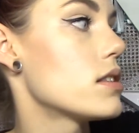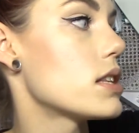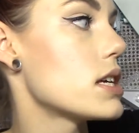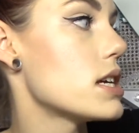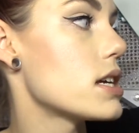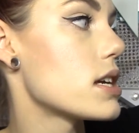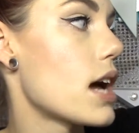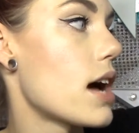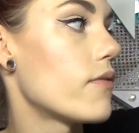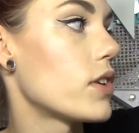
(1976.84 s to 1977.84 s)
the
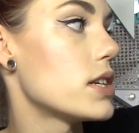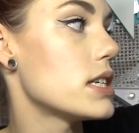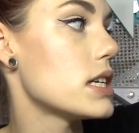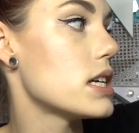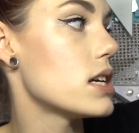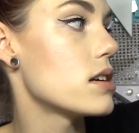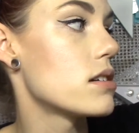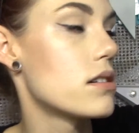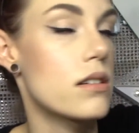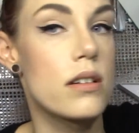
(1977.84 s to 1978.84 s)
Kat Von D
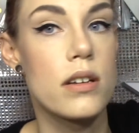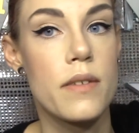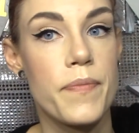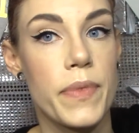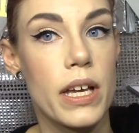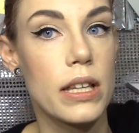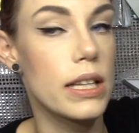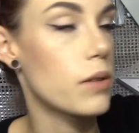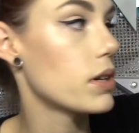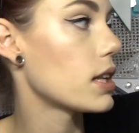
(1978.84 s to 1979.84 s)
liquid